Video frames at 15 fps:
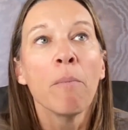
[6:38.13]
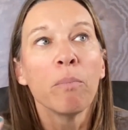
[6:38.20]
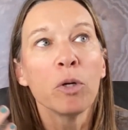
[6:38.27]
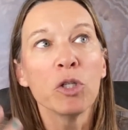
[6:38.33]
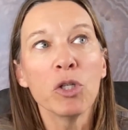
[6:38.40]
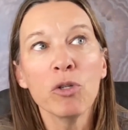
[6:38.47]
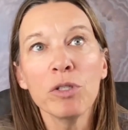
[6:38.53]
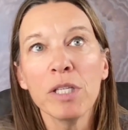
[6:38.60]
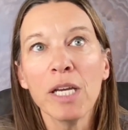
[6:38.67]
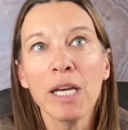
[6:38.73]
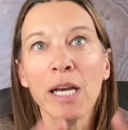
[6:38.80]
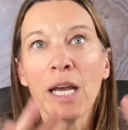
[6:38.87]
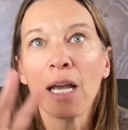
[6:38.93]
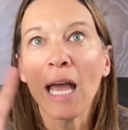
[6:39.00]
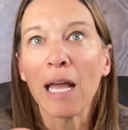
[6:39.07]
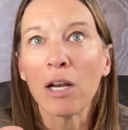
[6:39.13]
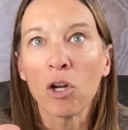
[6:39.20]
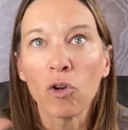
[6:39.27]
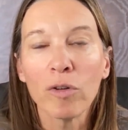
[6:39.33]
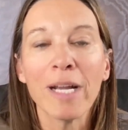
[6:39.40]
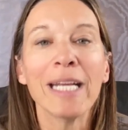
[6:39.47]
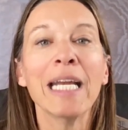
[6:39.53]
producing and
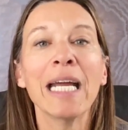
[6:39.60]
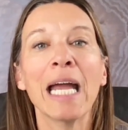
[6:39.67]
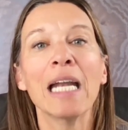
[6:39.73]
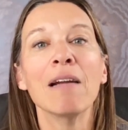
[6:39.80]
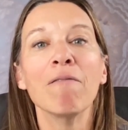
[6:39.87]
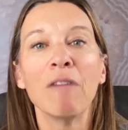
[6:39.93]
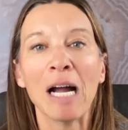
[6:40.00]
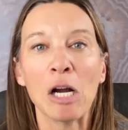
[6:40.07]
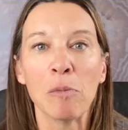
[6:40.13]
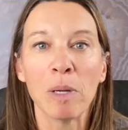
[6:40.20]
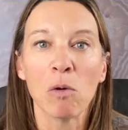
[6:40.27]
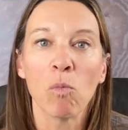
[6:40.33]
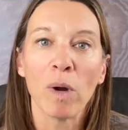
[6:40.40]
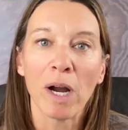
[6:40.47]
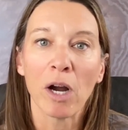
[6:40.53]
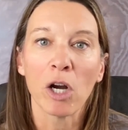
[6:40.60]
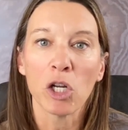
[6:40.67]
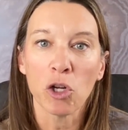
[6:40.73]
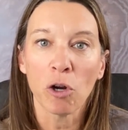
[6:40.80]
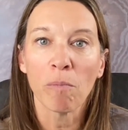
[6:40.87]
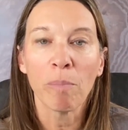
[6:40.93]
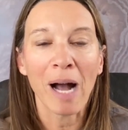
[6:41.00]
creating an environment where
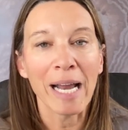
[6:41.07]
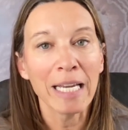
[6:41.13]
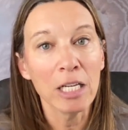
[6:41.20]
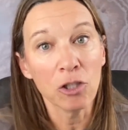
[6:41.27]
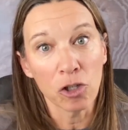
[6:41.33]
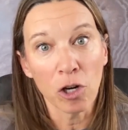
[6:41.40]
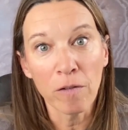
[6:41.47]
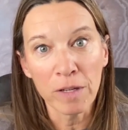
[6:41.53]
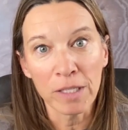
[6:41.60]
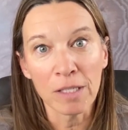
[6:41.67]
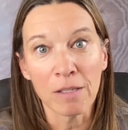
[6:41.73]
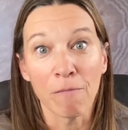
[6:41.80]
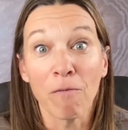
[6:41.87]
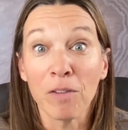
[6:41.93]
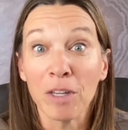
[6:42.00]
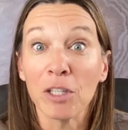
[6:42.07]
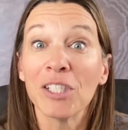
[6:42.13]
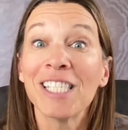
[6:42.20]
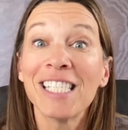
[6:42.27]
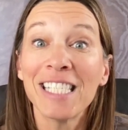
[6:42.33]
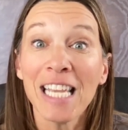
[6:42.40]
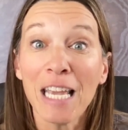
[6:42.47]
your body and your nervous system feel
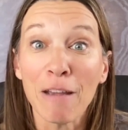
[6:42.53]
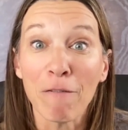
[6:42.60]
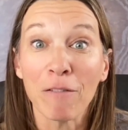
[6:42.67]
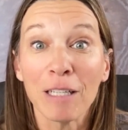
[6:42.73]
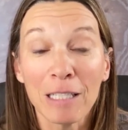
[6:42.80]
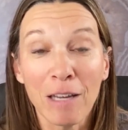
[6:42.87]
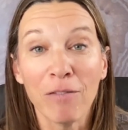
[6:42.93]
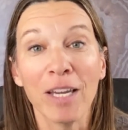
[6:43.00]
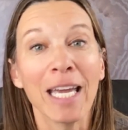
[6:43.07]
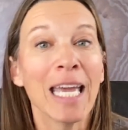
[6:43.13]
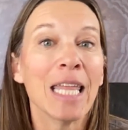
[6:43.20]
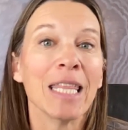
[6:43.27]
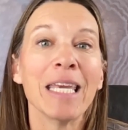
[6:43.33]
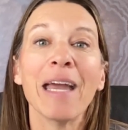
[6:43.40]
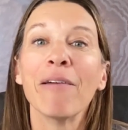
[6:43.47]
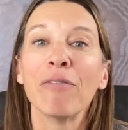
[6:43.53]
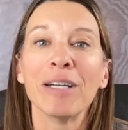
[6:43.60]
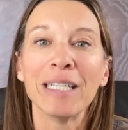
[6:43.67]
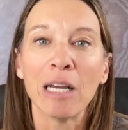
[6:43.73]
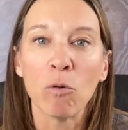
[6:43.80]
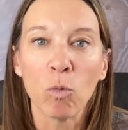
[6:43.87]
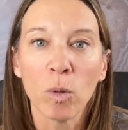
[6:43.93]
safe living in the
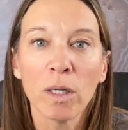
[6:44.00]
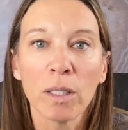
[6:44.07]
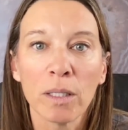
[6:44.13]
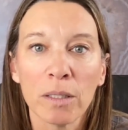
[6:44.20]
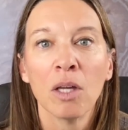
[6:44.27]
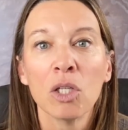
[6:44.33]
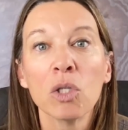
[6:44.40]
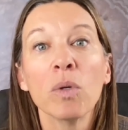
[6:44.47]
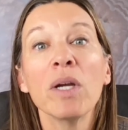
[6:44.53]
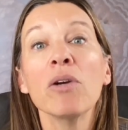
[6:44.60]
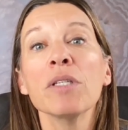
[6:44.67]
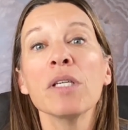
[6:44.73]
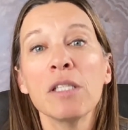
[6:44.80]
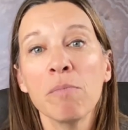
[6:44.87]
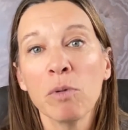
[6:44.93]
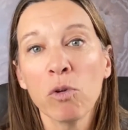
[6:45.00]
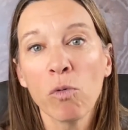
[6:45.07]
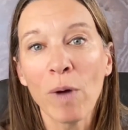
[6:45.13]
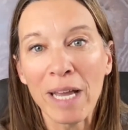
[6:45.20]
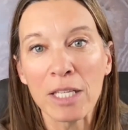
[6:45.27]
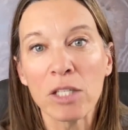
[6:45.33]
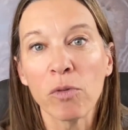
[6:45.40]
everyday world. So here's a simple
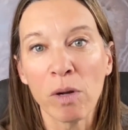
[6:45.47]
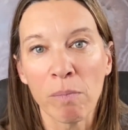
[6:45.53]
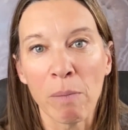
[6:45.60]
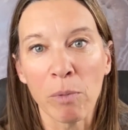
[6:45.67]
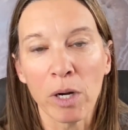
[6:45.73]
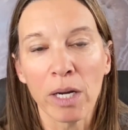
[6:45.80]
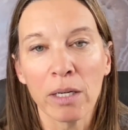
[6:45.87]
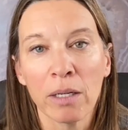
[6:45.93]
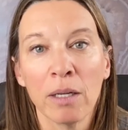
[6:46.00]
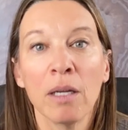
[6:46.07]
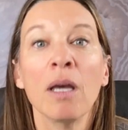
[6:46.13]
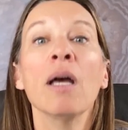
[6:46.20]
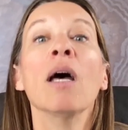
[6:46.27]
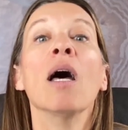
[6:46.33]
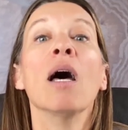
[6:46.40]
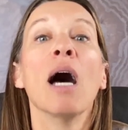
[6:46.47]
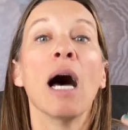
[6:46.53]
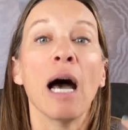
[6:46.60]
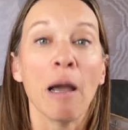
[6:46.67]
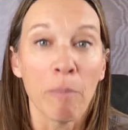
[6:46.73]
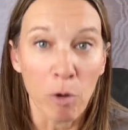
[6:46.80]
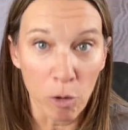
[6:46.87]
way to remember it.
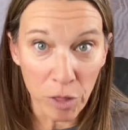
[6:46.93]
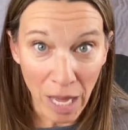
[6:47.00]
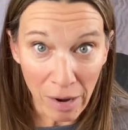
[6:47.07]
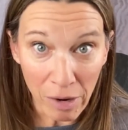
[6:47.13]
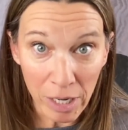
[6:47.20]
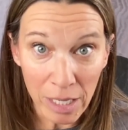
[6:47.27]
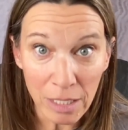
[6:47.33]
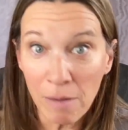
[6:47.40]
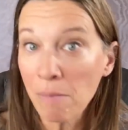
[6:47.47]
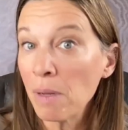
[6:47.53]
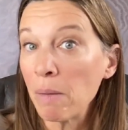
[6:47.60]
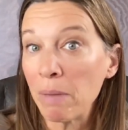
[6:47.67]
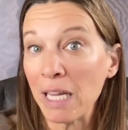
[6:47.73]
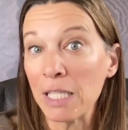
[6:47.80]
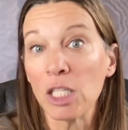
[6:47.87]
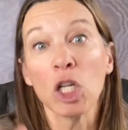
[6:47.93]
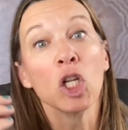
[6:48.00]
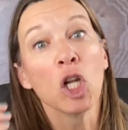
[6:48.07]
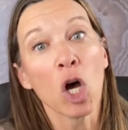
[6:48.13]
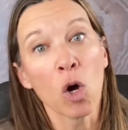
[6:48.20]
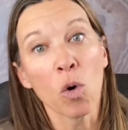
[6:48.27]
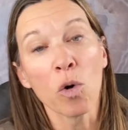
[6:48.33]
Hypothyroidism means
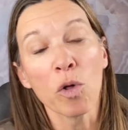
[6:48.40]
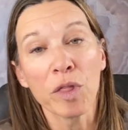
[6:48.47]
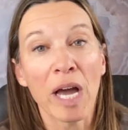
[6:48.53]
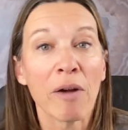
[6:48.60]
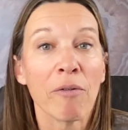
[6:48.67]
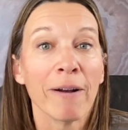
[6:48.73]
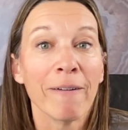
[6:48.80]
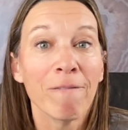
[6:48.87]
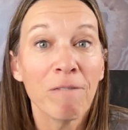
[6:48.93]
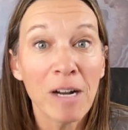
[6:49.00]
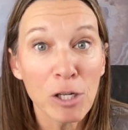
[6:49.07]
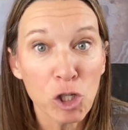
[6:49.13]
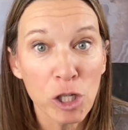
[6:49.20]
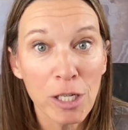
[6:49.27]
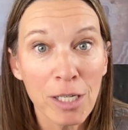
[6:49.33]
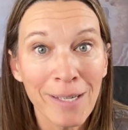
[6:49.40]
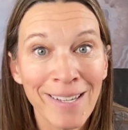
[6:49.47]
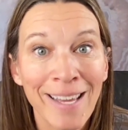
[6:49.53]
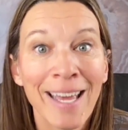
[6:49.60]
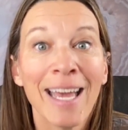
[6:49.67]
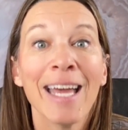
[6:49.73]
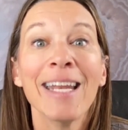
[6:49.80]
low thyroid function,
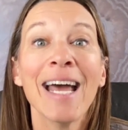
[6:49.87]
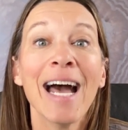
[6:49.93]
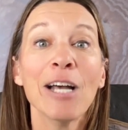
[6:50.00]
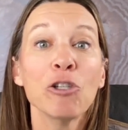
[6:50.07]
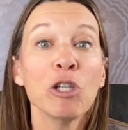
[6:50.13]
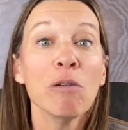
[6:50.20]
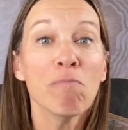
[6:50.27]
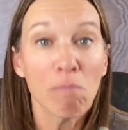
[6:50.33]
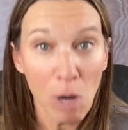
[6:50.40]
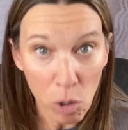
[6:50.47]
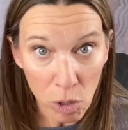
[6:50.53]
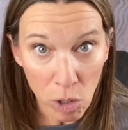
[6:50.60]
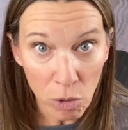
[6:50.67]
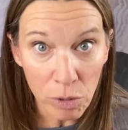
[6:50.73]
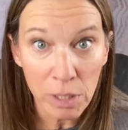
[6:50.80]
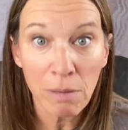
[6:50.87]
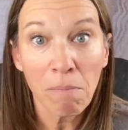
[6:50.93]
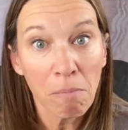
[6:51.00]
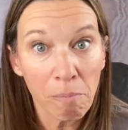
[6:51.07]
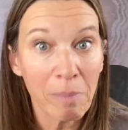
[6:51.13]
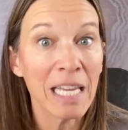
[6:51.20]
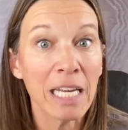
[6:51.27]
and Hashimoto's
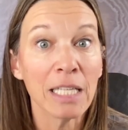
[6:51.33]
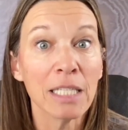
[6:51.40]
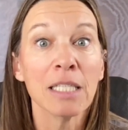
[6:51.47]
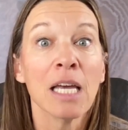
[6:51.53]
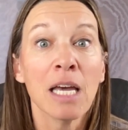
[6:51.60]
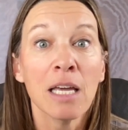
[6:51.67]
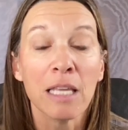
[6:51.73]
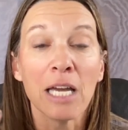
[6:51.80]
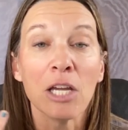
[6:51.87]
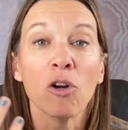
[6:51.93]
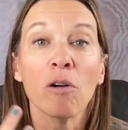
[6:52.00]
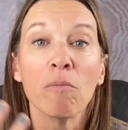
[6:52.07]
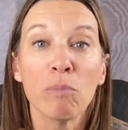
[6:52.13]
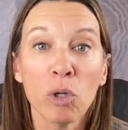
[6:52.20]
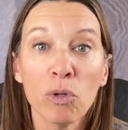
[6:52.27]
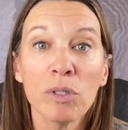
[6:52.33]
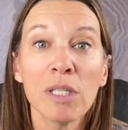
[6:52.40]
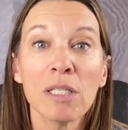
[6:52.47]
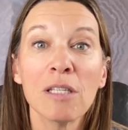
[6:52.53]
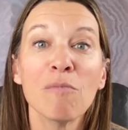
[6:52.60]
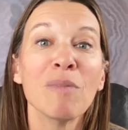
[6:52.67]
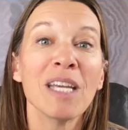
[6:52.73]
means that your immune
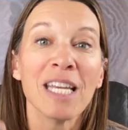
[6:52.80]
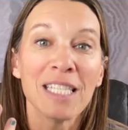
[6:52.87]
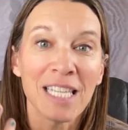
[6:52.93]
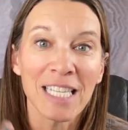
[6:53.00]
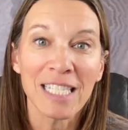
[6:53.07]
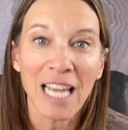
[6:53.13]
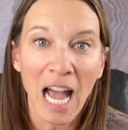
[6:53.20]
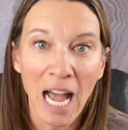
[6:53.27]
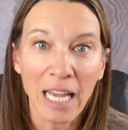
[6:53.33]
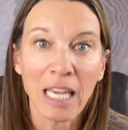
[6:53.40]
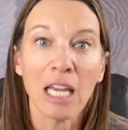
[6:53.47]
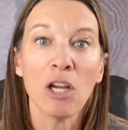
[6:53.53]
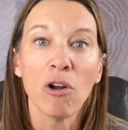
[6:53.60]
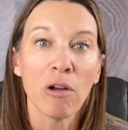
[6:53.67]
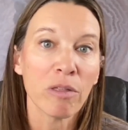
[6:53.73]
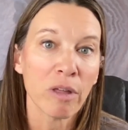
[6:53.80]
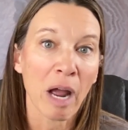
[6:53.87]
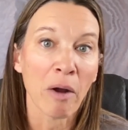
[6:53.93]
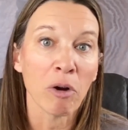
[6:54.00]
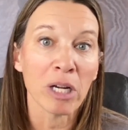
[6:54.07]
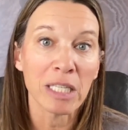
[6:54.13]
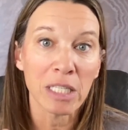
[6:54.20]
system is attacking your
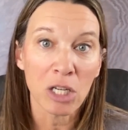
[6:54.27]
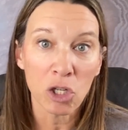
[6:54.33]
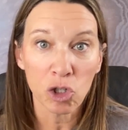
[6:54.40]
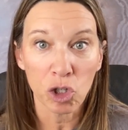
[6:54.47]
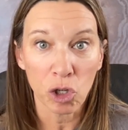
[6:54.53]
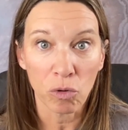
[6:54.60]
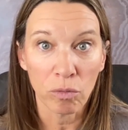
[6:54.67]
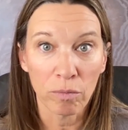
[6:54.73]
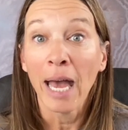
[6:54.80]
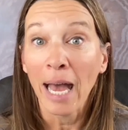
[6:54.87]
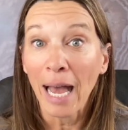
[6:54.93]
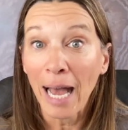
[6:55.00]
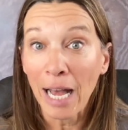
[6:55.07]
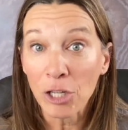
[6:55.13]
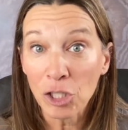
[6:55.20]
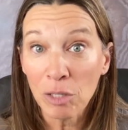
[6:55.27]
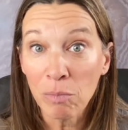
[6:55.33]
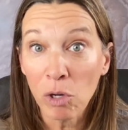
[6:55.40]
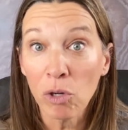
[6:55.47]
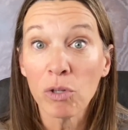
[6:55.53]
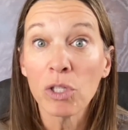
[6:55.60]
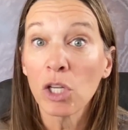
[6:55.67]
thyroid tissue.
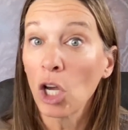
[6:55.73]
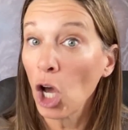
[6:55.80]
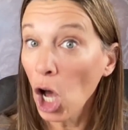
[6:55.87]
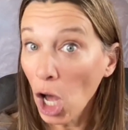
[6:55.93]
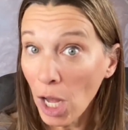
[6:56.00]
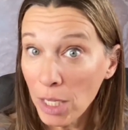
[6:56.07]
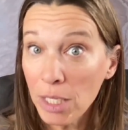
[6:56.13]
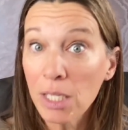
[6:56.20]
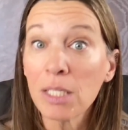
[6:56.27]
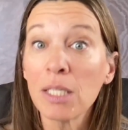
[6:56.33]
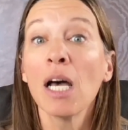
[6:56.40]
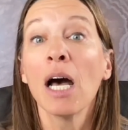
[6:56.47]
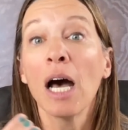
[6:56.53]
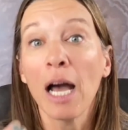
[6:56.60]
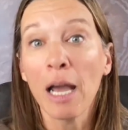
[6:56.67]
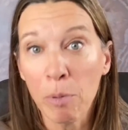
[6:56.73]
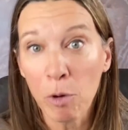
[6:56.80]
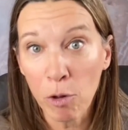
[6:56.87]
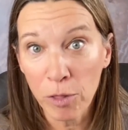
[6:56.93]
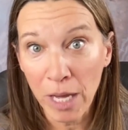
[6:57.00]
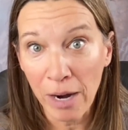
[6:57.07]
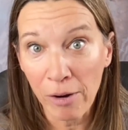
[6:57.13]
Hashimoto's causes
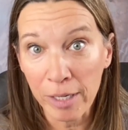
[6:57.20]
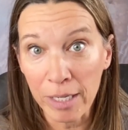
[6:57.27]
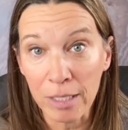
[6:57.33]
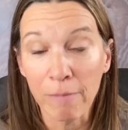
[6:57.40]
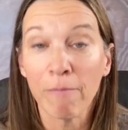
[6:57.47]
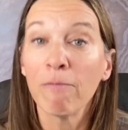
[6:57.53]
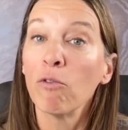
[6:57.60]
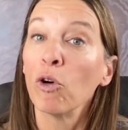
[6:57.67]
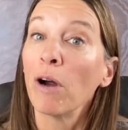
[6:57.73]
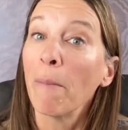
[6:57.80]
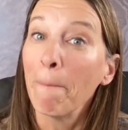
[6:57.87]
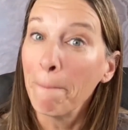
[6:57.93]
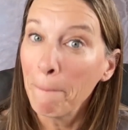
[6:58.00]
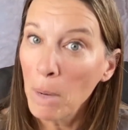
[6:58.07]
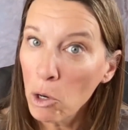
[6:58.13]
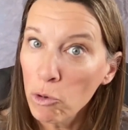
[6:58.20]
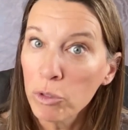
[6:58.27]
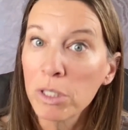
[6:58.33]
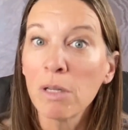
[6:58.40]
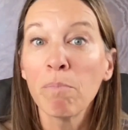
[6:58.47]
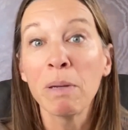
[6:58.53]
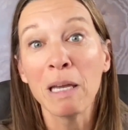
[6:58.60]
hypothyroidism for
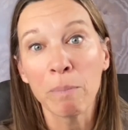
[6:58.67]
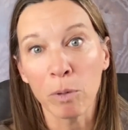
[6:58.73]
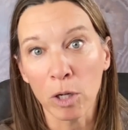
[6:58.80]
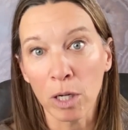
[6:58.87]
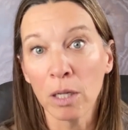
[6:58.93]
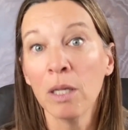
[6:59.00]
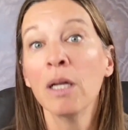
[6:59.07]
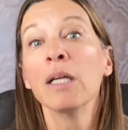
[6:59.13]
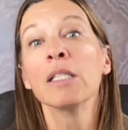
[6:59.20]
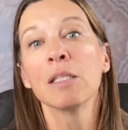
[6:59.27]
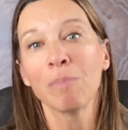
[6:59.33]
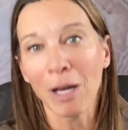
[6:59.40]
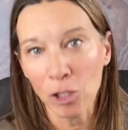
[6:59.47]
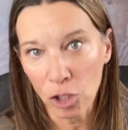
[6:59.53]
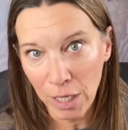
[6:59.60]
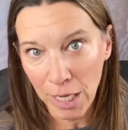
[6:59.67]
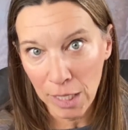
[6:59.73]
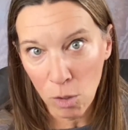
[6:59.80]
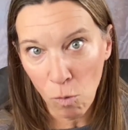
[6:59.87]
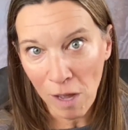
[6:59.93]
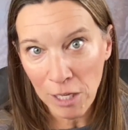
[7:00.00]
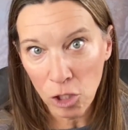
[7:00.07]
most people, especially in
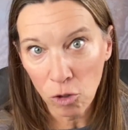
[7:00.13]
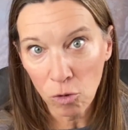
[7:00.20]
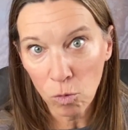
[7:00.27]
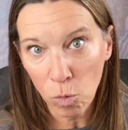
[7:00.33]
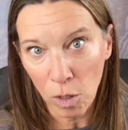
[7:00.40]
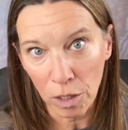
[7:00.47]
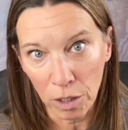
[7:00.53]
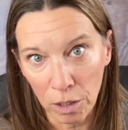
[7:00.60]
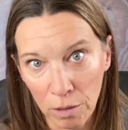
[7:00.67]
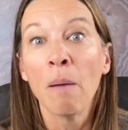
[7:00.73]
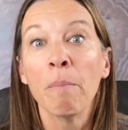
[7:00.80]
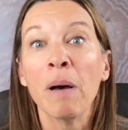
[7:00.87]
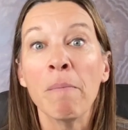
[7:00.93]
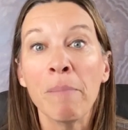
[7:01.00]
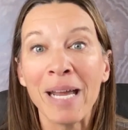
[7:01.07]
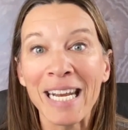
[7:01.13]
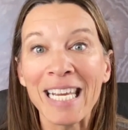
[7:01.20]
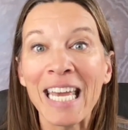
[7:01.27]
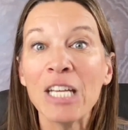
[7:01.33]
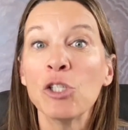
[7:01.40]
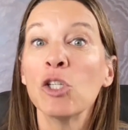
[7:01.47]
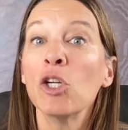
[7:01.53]
the Western world, but
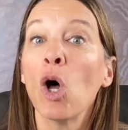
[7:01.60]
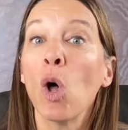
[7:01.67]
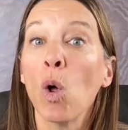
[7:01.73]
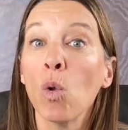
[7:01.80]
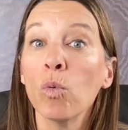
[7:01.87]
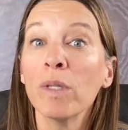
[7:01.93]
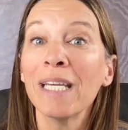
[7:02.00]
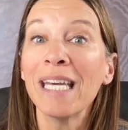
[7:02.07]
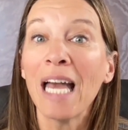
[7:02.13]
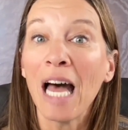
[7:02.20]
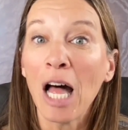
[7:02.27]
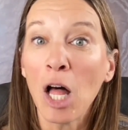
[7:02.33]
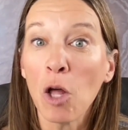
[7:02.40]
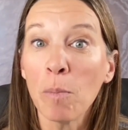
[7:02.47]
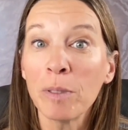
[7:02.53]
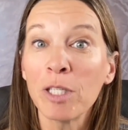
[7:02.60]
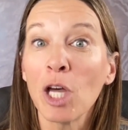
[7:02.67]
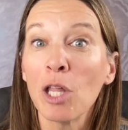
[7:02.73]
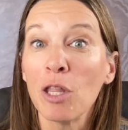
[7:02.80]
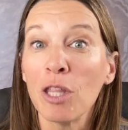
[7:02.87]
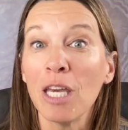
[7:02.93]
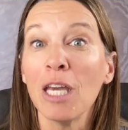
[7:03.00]
medication only helps
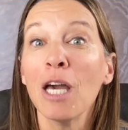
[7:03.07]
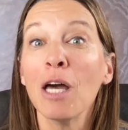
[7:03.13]
the